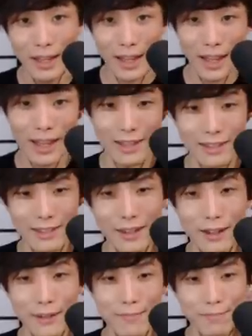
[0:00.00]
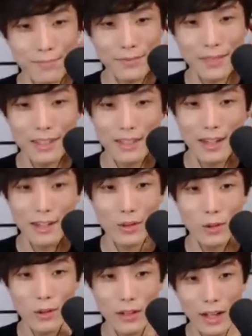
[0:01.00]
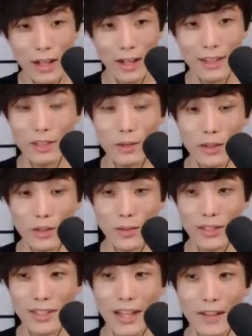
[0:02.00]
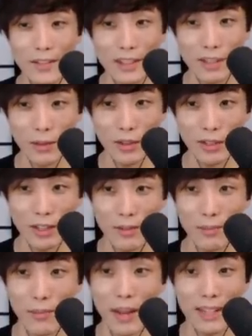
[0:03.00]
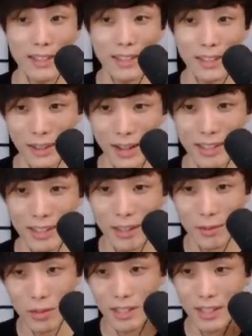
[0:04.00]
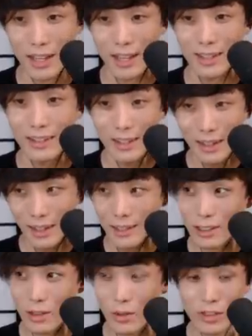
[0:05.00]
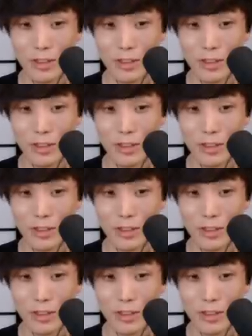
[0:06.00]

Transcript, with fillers: And that's kind of cool. This one's from Savvy. This one looks amazing, guys. I'm just saying, this one looks